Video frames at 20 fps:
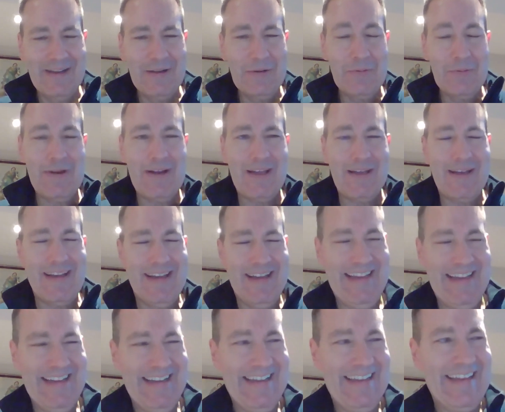Well,
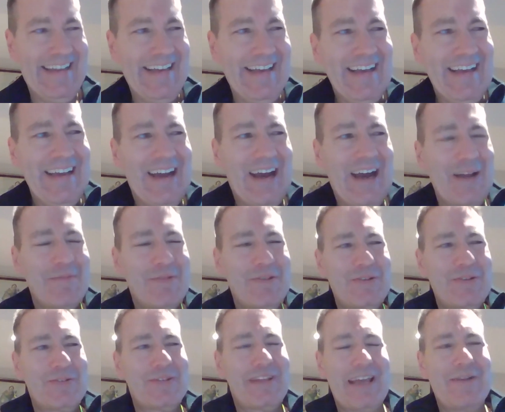I'm
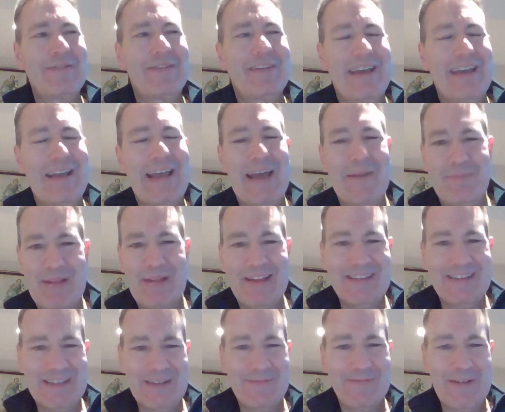sure they had
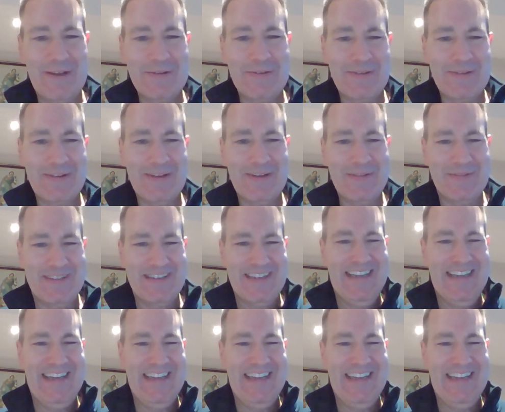plenty of photographs.